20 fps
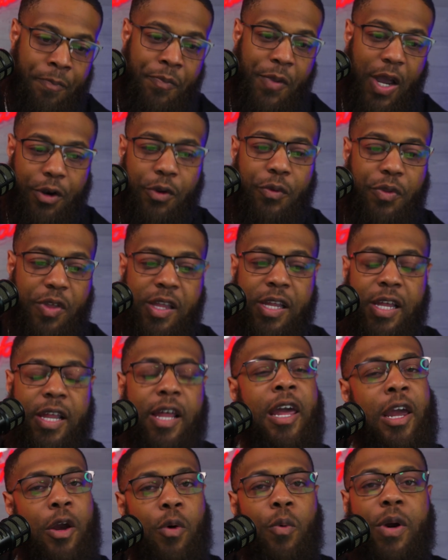I do think
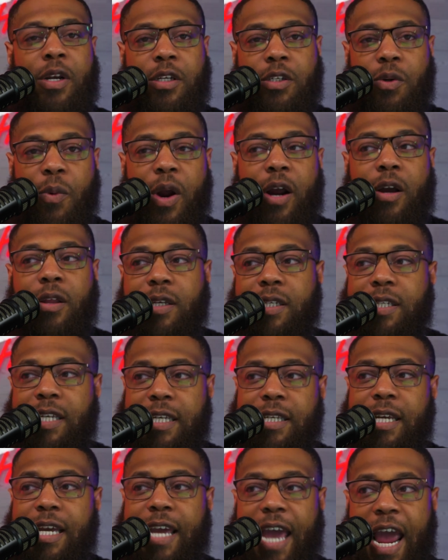they could win some regular
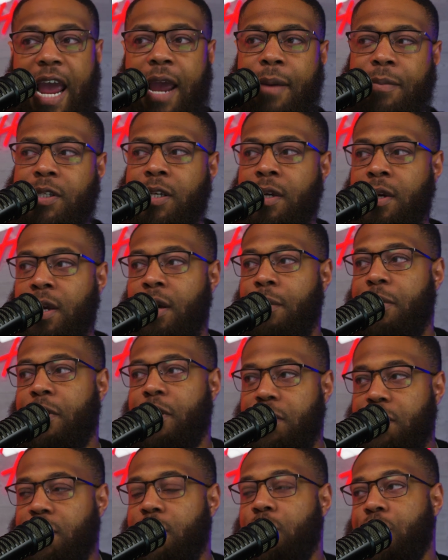season games, but they're
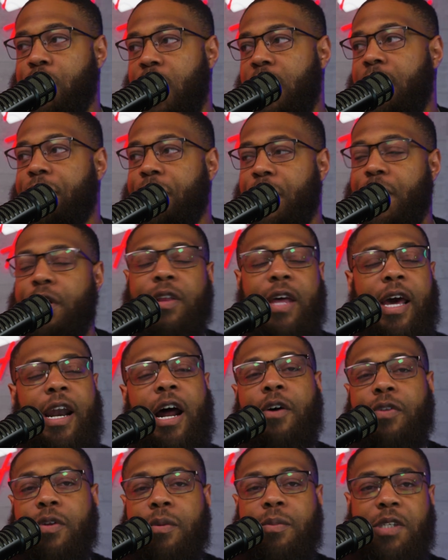still trying to figure that
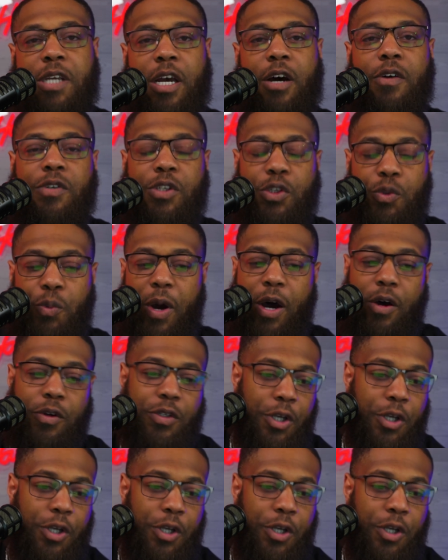out themselves as well.